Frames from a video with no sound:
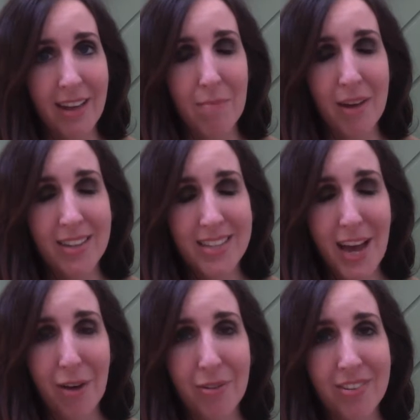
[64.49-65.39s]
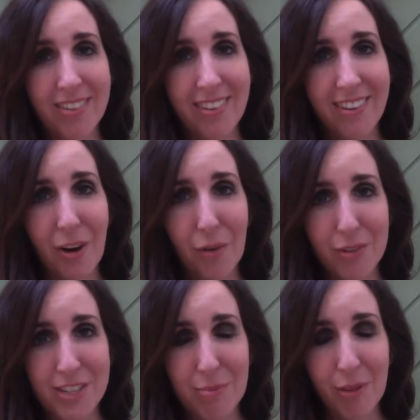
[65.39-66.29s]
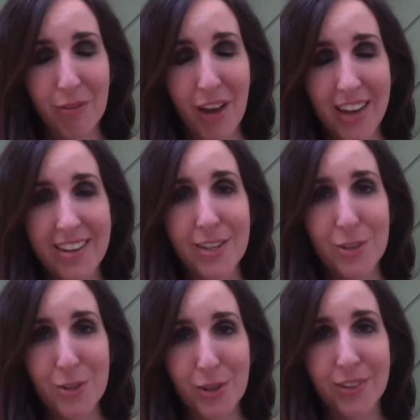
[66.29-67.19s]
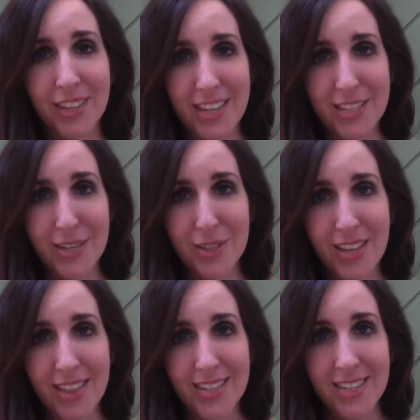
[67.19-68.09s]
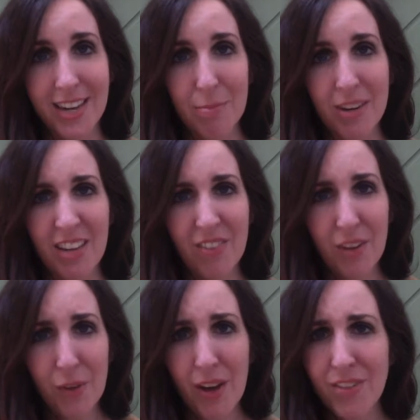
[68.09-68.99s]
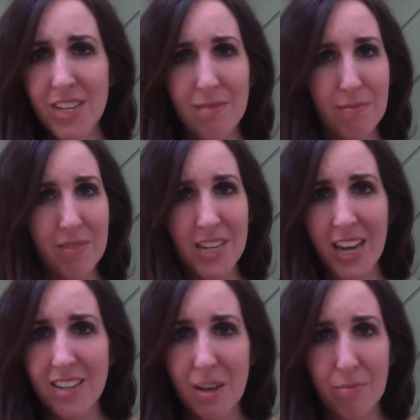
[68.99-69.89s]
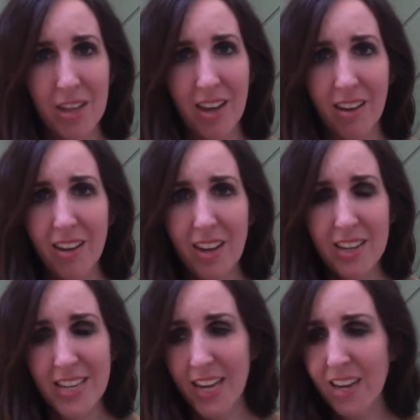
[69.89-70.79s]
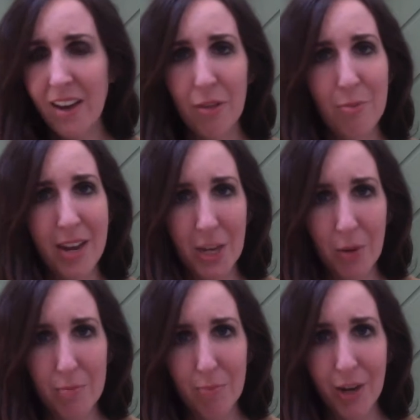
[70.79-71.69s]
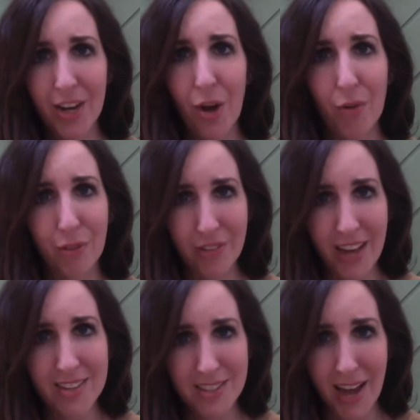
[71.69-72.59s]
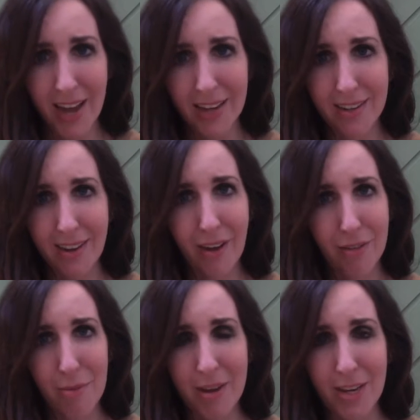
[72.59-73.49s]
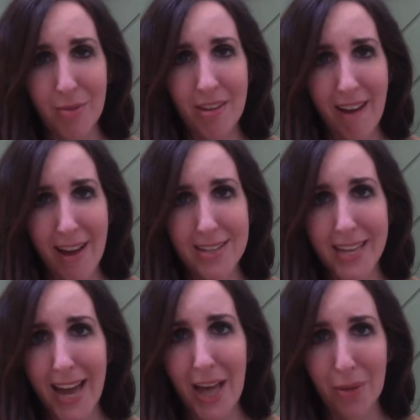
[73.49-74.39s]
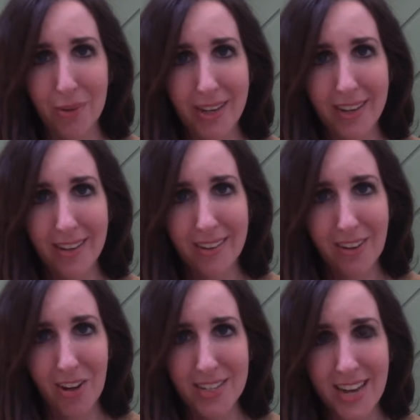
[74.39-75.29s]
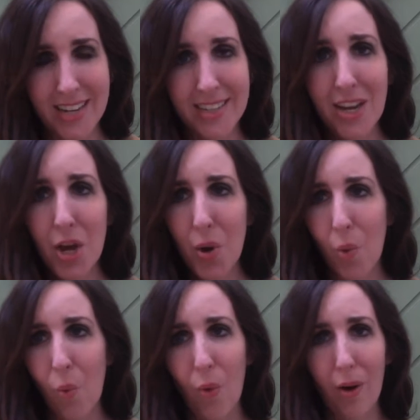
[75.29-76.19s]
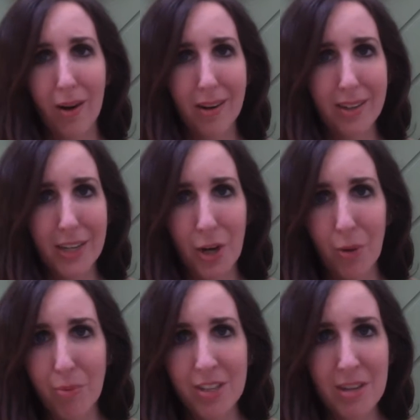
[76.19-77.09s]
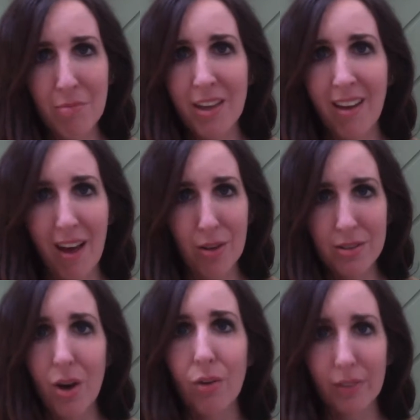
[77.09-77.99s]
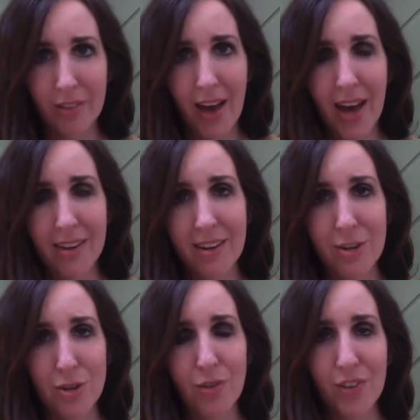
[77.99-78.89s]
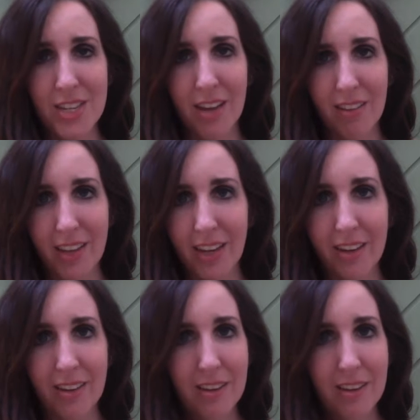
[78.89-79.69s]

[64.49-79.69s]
That might sound oversimplified and it's certainly easier said than done, but even if you have to take something, take another menu and put it over that side of the menu that has the calorie content or, you know, put something else over that and just physically